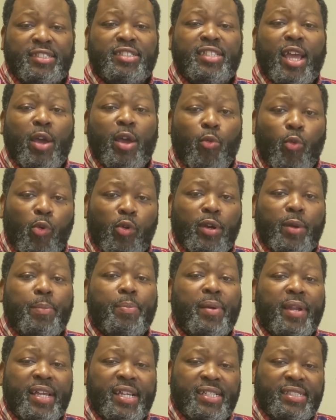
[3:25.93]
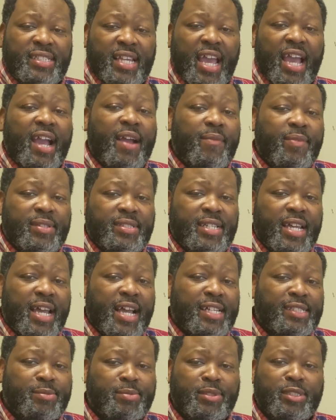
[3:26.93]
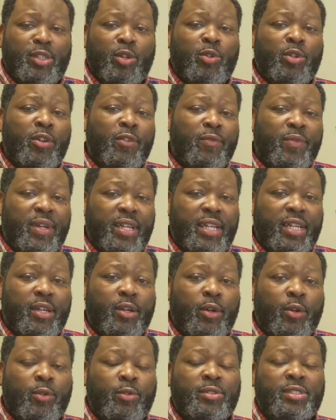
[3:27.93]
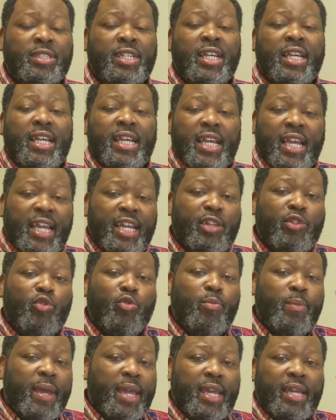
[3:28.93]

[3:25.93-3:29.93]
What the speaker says: advertisers that want to place advertisements on your videos,